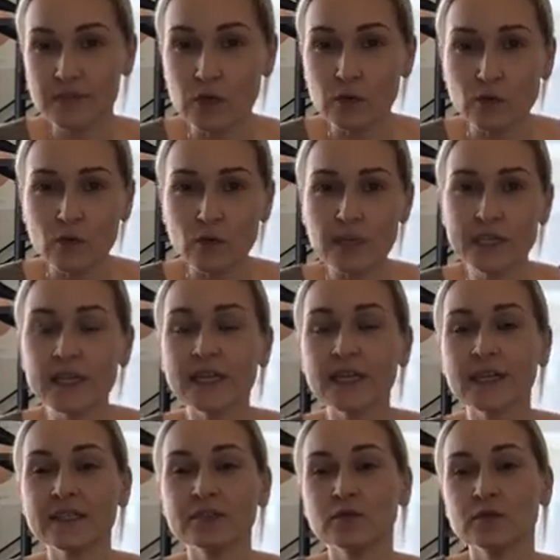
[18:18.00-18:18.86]

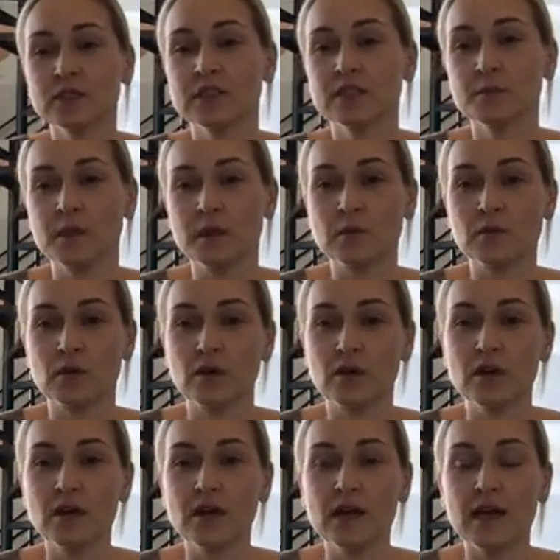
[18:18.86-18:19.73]
Reconnect with these
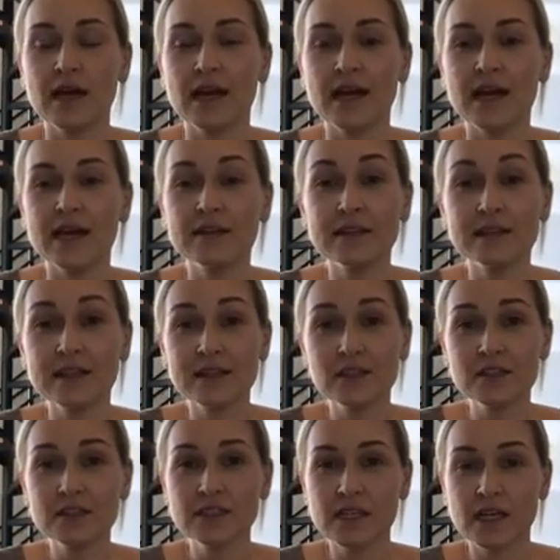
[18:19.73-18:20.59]
people. And then they're
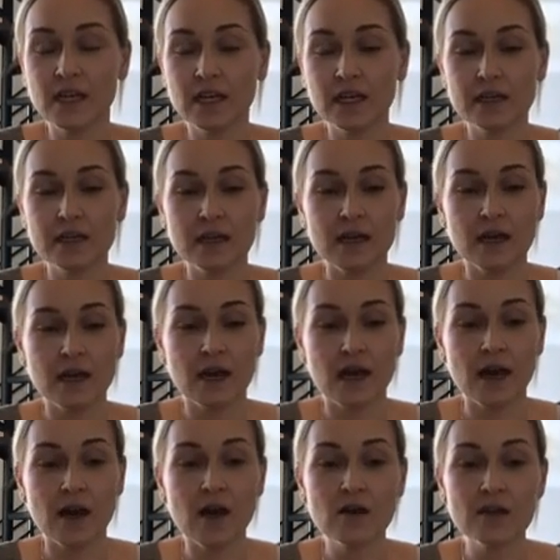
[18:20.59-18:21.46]
going to say,
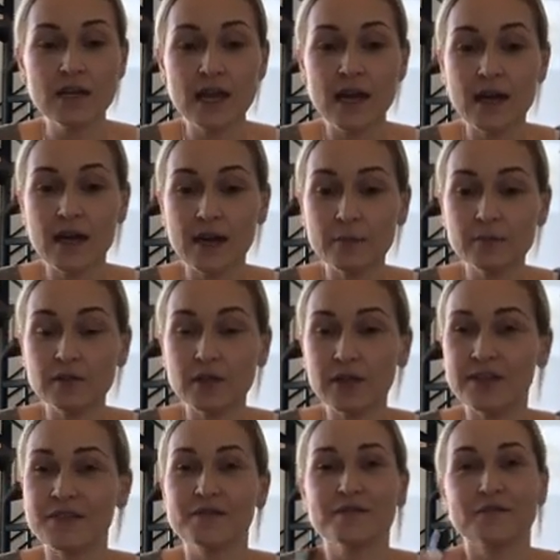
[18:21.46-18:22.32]
oh yeah,
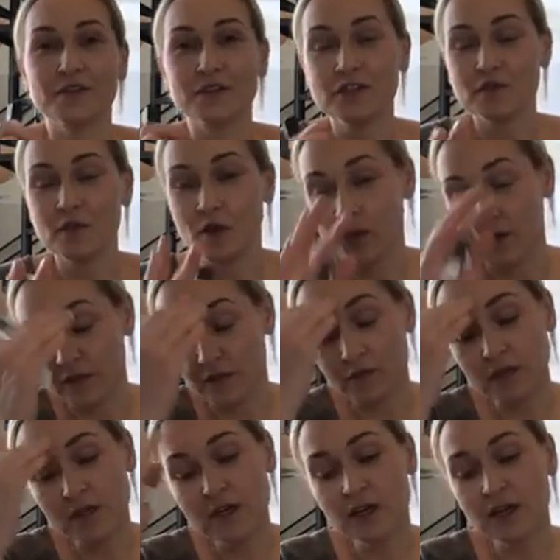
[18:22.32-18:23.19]
first of all,
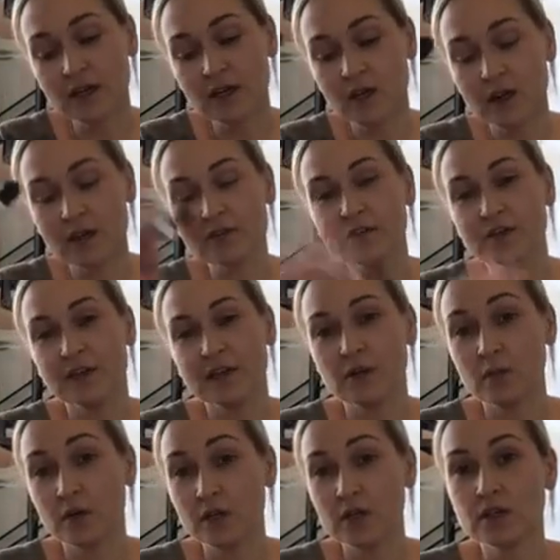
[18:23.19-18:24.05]
if you're going to go after
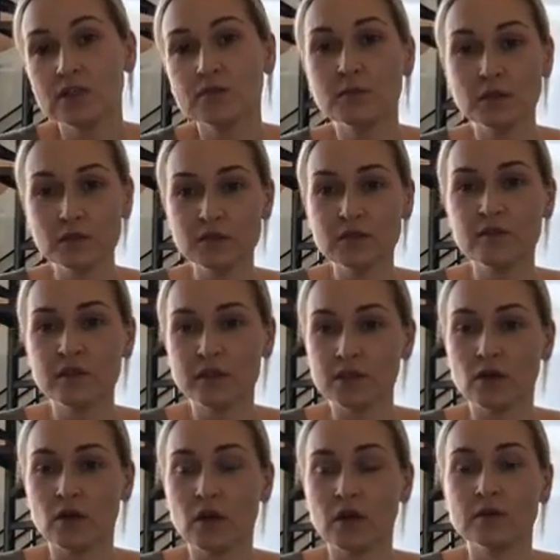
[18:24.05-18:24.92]
networkers, most of
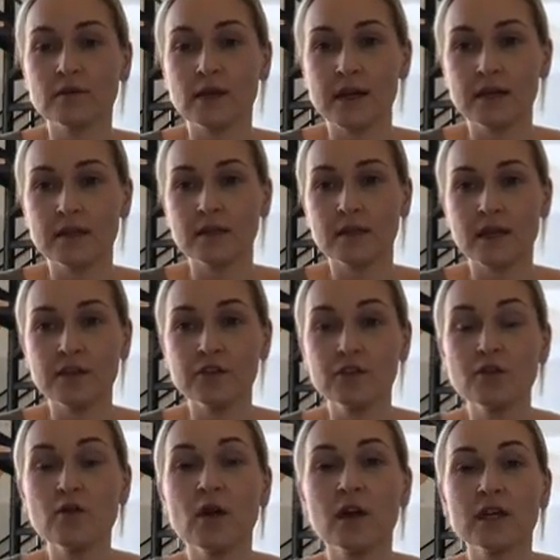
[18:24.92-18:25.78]
us are, right? And
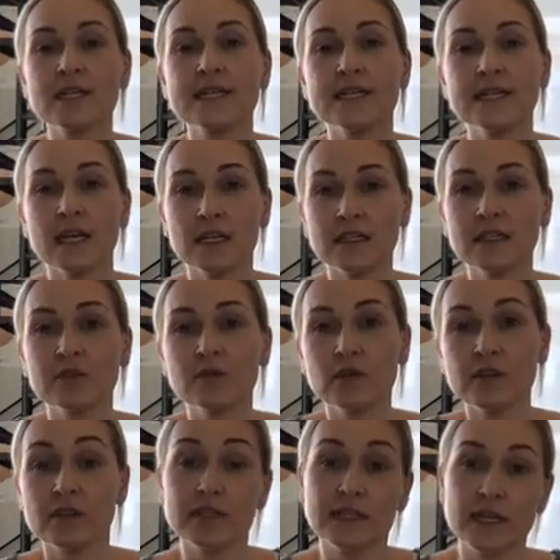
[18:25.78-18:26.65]
you are connecting
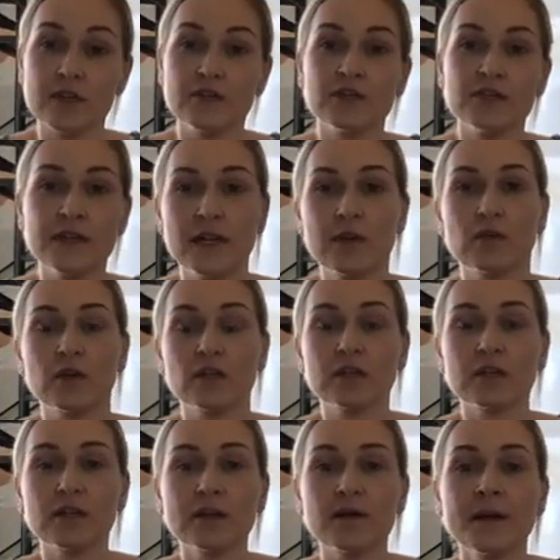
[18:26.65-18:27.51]
with another
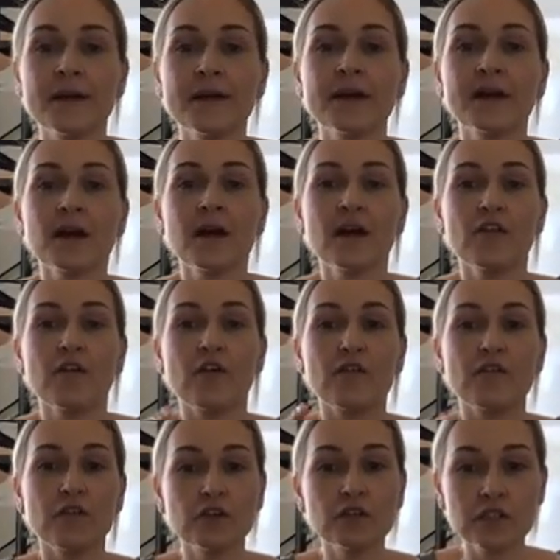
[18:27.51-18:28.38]
networker. The
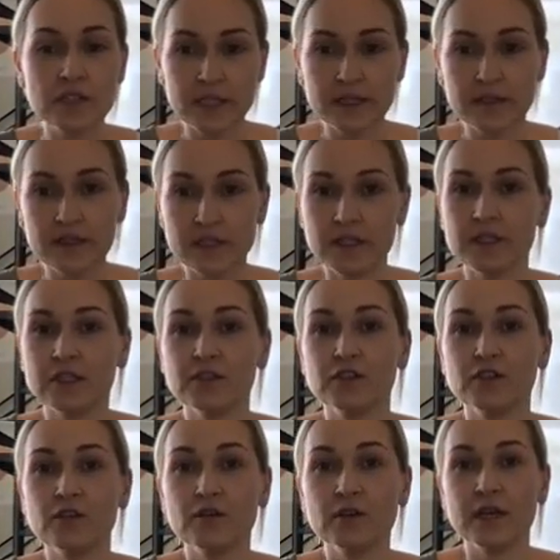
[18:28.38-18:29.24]
first thing they're going to
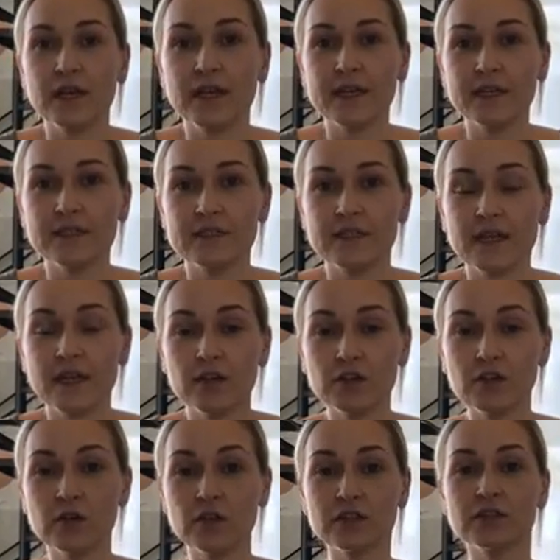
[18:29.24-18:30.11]
do is
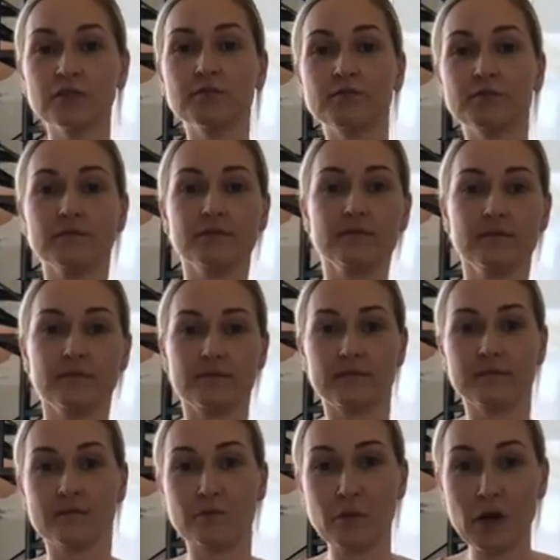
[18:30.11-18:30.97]
they're going to
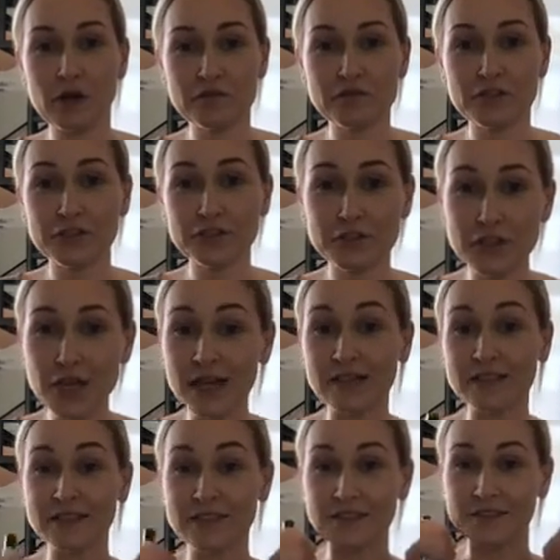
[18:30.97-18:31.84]
puff their
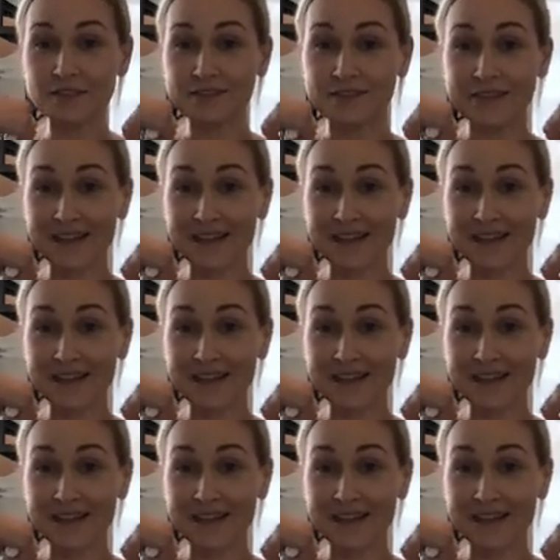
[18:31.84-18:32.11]
chest.